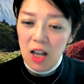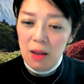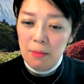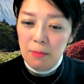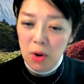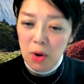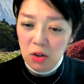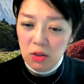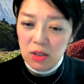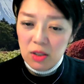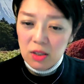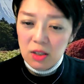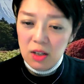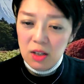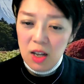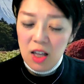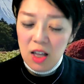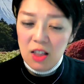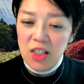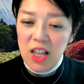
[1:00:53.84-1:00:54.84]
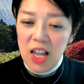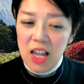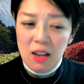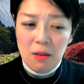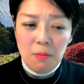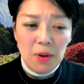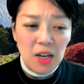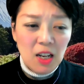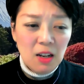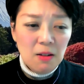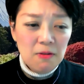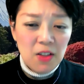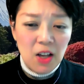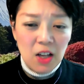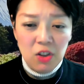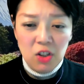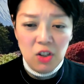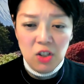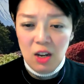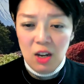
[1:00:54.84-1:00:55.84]
monks. They believe
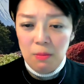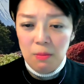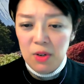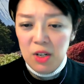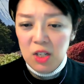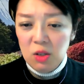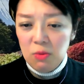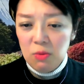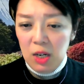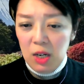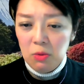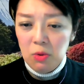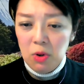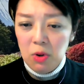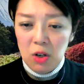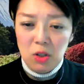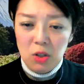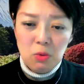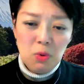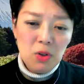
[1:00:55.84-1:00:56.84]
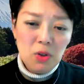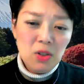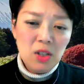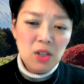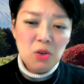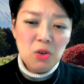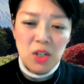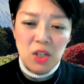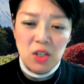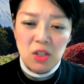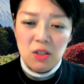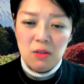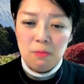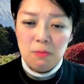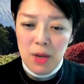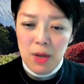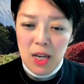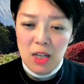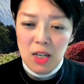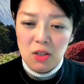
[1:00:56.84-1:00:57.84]
that the Japanese Red Cross was the
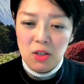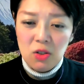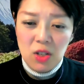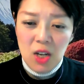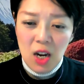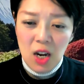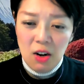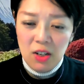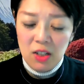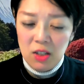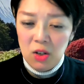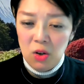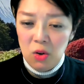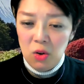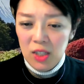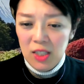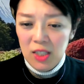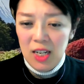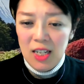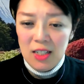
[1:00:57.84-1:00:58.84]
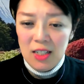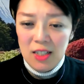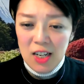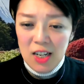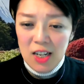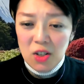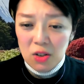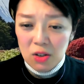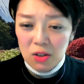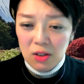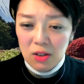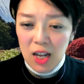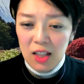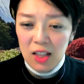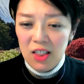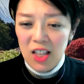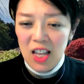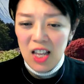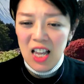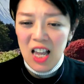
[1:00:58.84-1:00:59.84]
Christian-based charity organization,
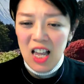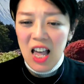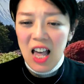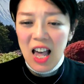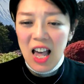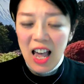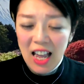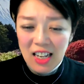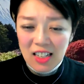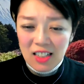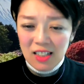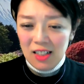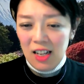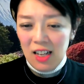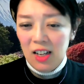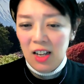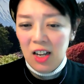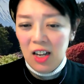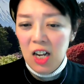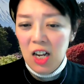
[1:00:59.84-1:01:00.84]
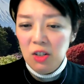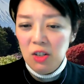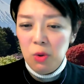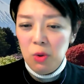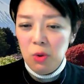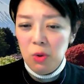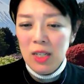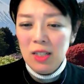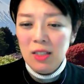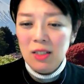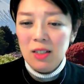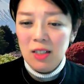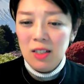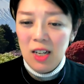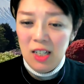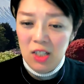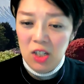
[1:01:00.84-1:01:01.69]
and they hated like a kind of the Western